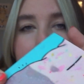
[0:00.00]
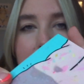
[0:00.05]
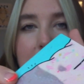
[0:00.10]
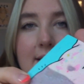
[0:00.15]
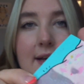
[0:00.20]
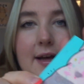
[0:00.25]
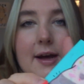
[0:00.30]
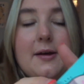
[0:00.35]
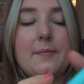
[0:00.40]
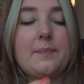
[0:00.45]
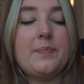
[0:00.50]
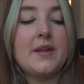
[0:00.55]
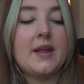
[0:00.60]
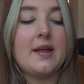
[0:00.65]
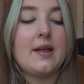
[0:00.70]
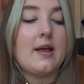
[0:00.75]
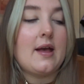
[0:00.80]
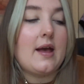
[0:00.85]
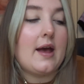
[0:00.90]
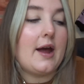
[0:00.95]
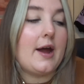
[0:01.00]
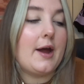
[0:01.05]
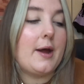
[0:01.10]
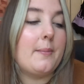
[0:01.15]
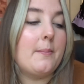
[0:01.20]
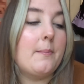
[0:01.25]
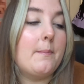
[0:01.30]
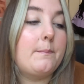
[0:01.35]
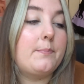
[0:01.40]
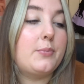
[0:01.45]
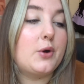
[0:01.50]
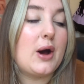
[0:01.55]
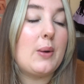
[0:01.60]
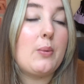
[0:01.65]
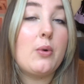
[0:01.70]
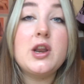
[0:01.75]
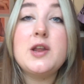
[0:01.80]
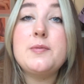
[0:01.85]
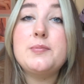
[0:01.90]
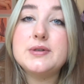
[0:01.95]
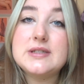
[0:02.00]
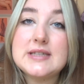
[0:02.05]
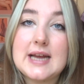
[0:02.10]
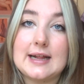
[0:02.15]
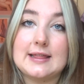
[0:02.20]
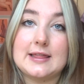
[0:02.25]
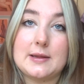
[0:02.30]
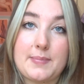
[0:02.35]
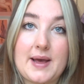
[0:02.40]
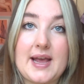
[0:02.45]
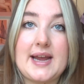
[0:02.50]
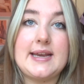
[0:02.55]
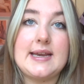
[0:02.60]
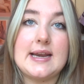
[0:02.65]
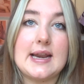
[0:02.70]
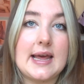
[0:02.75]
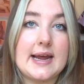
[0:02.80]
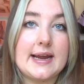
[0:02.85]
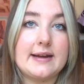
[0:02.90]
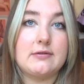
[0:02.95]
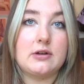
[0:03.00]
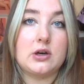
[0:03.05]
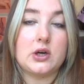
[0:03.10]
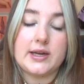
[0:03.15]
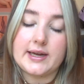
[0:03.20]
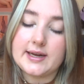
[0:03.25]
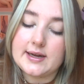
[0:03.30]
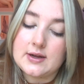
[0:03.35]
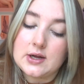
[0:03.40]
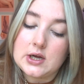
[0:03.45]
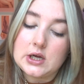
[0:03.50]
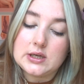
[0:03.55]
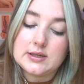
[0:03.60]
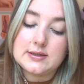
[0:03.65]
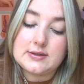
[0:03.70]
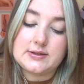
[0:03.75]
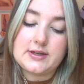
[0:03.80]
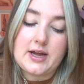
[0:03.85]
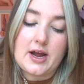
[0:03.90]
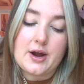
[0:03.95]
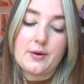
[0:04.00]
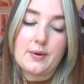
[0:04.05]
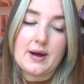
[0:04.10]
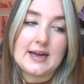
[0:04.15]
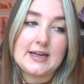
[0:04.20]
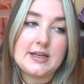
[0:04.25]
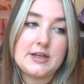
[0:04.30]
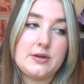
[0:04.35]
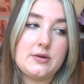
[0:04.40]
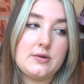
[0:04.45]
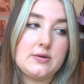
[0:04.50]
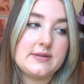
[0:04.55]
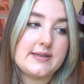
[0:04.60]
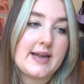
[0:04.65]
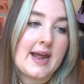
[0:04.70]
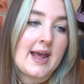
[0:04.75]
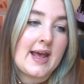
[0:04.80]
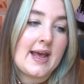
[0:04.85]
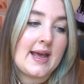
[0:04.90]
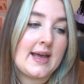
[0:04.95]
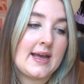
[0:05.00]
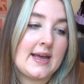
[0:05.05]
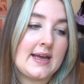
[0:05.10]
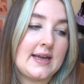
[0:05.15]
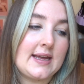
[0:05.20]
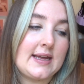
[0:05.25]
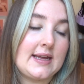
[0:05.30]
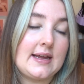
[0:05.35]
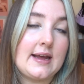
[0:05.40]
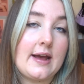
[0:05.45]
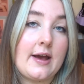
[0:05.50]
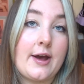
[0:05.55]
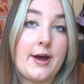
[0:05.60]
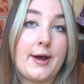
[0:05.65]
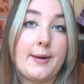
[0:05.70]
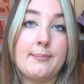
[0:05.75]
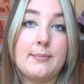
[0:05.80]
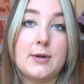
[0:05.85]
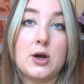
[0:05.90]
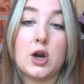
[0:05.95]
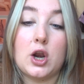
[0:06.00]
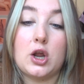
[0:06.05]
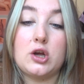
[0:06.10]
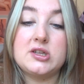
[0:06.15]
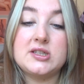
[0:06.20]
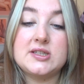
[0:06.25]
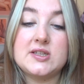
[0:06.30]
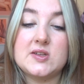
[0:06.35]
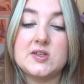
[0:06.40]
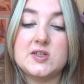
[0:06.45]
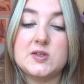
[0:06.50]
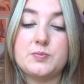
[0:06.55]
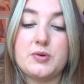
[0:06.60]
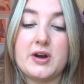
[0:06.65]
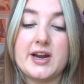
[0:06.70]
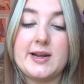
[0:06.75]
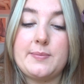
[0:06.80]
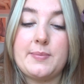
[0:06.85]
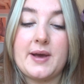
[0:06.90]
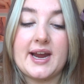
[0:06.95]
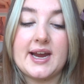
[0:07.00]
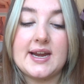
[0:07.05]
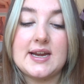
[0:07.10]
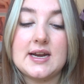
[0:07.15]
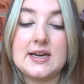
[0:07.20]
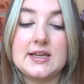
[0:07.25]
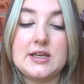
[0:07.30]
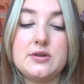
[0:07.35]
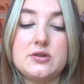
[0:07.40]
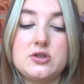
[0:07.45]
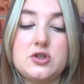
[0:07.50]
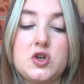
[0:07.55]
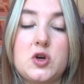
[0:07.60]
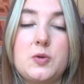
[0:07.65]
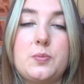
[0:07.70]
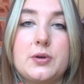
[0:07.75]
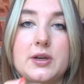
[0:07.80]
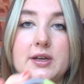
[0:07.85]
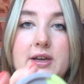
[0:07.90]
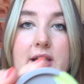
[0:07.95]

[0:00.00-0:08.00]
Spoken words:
Yeah. But I want to protect the paint layer on it. So I used a gloss spray paint and I used a couple of